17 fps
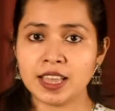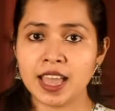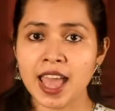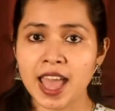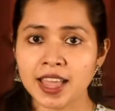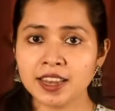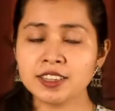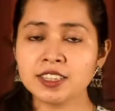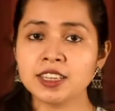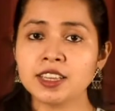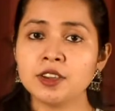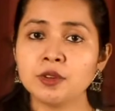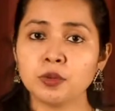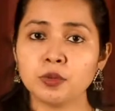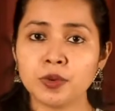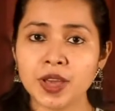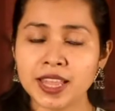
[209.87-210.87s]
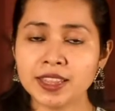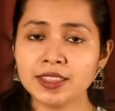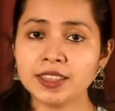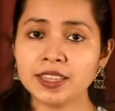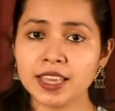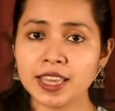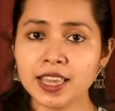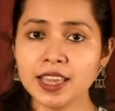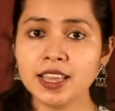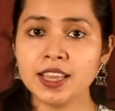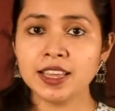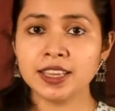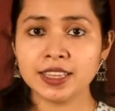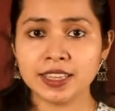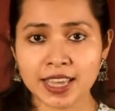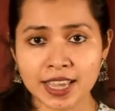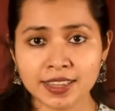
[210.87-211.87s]
And when they
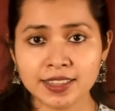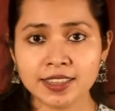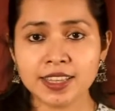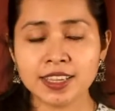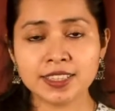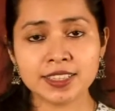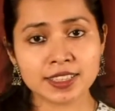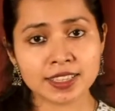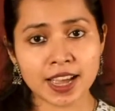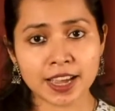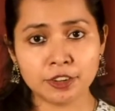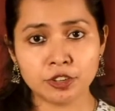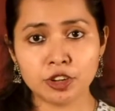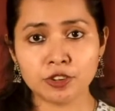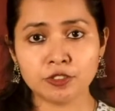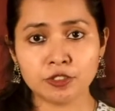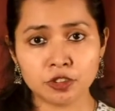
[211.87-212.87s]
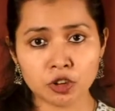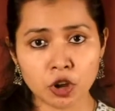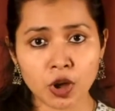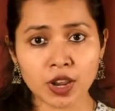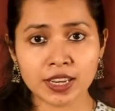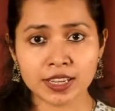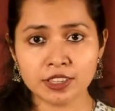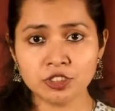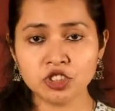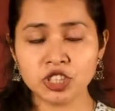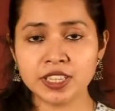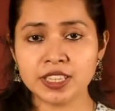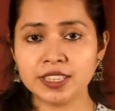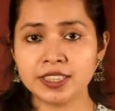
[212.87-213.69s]
get this kind of knowledge,